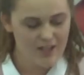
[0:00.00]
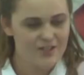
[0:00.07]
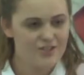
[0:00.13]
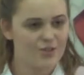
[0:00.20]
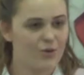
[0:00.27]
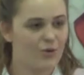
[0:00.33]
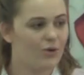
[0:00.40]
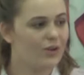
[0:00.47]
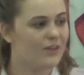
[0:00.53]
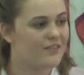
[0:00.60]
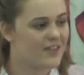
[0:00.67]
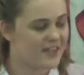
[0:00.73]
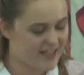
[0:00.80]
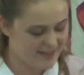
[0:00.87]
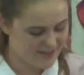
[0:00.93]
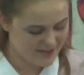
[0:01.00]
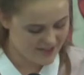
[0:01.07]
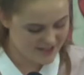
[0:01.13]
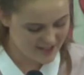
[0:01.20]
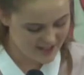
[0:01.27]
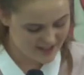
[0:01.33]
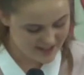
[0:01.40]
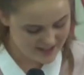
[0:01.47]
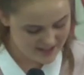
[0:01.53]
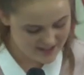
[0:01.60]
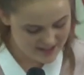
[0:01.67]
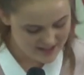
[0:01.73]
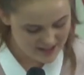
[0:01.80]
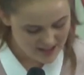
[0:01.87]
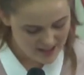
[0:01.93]
To all of the Year
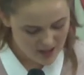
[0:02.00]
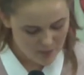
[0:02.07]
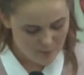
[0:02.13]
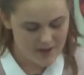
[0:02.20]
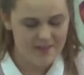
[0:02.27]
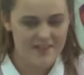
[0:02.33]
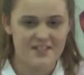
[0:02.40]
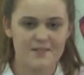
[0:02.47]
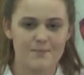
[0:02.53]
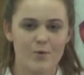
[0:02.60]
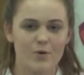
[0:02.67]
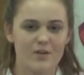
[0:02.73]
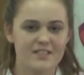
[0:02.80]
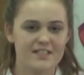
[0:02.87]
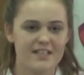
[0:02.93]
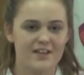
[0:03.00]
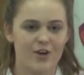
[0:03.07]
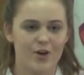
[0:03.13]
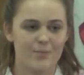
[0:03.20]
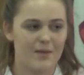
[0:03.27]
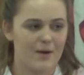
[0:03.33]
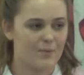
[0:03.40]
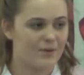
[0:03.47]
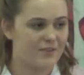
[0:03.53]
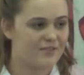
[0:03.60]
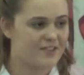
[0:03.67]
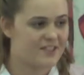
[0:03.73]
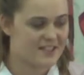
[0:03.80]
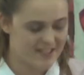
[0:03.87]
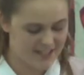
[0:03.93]
13s, we are the smallest year group that
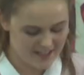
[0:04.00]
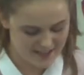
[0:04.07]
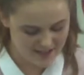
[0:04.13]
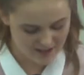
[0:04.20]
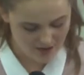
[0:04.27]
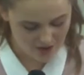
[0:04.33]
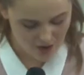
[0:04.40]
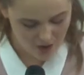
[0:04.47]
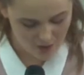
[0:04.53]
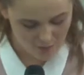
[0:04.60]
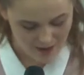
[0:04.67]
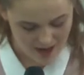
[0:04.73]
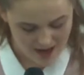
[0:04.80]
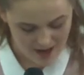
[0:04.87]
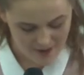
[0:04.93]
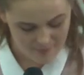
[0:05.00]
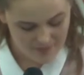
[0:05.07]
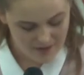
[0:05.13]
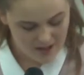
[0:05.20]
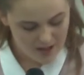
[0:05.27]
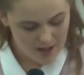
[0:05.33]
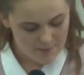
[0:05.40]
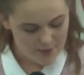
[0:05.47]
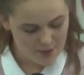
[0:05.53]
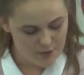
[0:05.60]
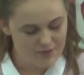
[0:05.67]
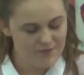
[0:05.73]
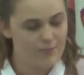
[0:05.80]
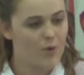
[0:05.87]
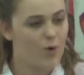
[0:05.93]
Woodford's seen in a long while, but you
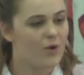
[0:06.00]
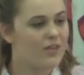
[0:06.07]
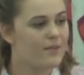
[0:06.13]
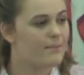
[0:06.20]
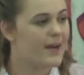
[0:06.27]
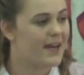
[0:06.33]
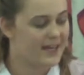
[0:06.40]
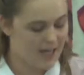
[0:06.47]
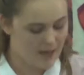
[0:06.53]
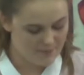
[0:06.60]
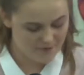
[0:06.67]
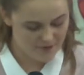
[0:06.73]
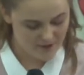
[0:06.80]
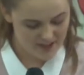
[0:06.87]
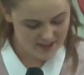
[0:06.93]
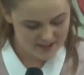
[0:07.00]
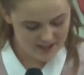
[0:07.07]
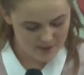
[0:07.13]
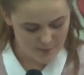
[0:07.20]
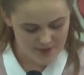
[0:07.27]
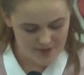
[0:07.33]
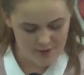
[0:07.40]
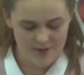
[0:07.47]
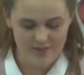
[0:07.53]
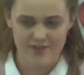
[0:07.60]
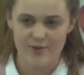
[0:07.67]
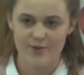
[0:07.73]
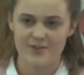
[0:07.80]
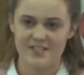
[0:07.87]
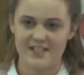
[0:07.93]
have more than made up for it with your
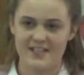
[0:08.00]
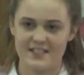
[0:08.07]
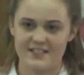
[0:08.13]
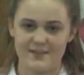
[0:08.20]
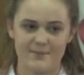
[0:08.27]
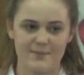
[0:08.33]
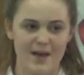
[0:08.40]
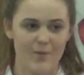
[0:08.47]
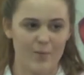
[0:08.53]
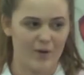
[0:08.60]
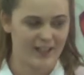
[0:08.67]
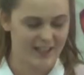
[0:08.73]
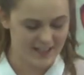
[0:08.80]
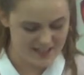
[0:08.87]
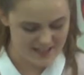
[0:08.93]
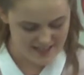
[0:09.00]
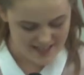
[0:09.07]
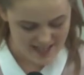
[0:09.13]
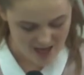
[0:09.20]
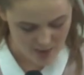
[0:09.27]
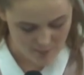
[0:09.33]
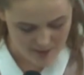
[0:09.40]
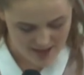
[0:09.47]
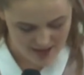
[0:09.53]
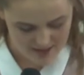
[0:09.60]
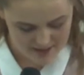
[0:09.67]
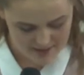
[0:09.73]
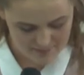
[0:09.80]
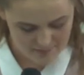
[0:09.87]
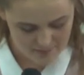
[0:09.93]
enthusiasm and willingness to help
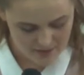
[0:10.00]
out.